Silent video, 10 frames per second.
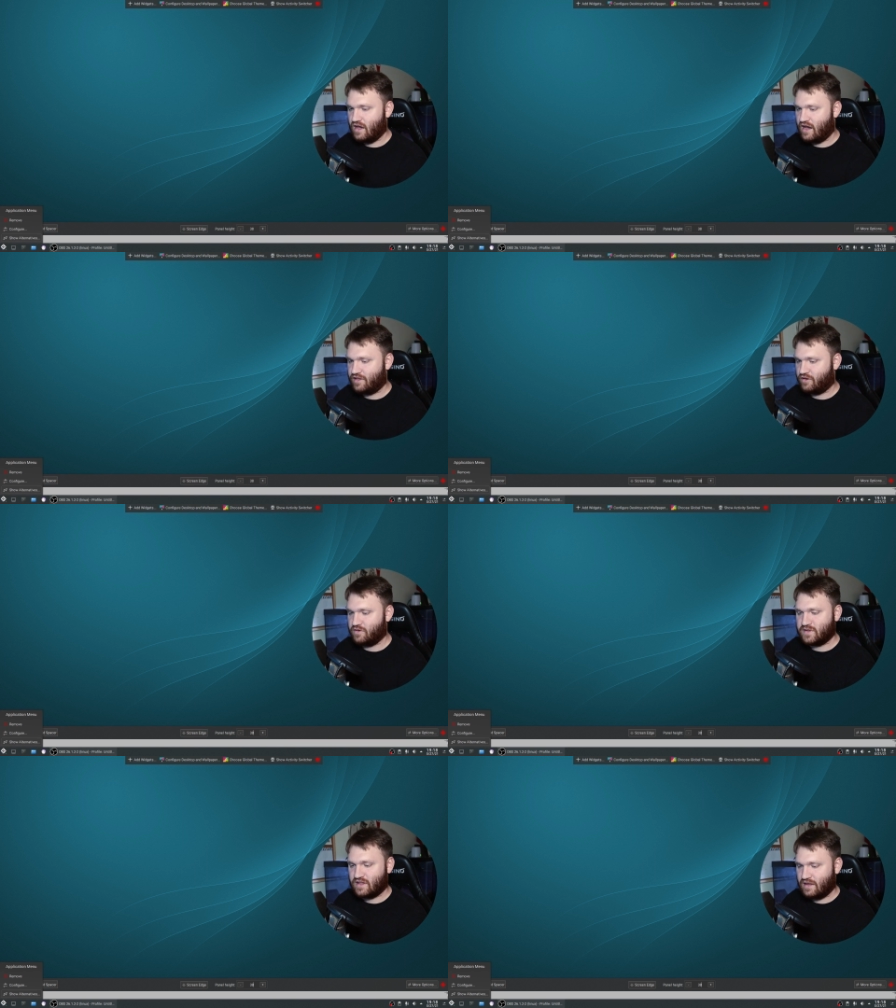Uh, they're
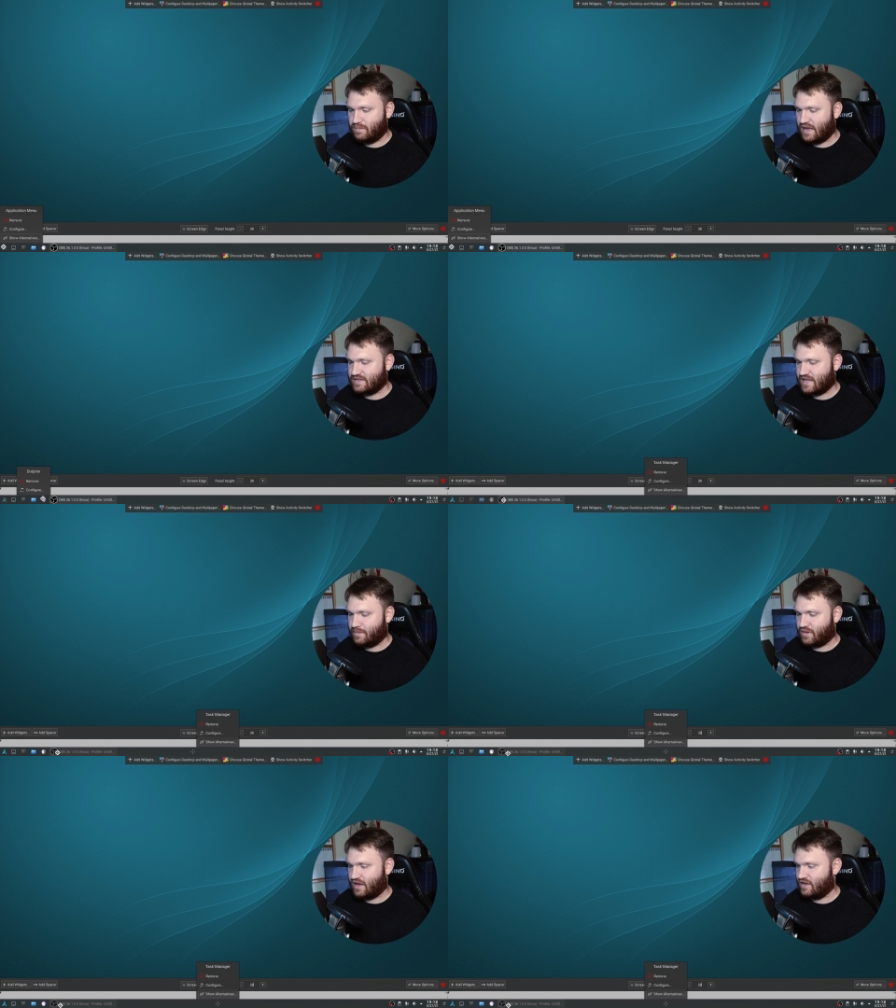using the base
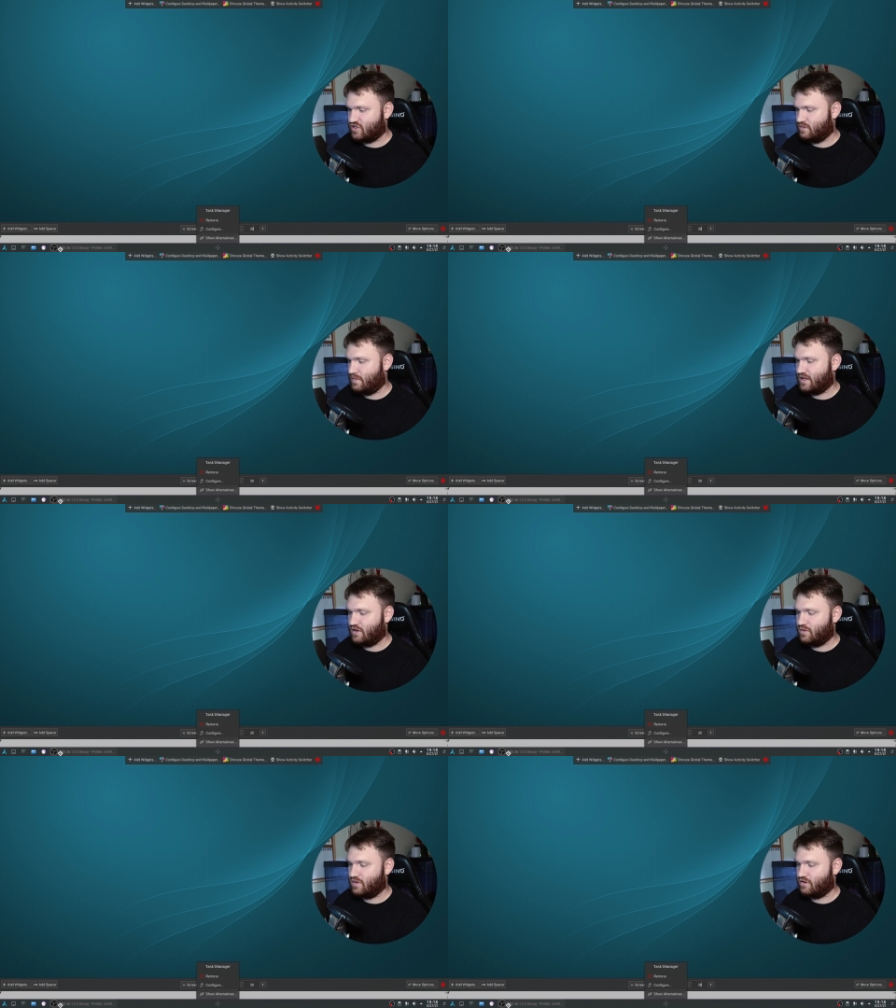application menu.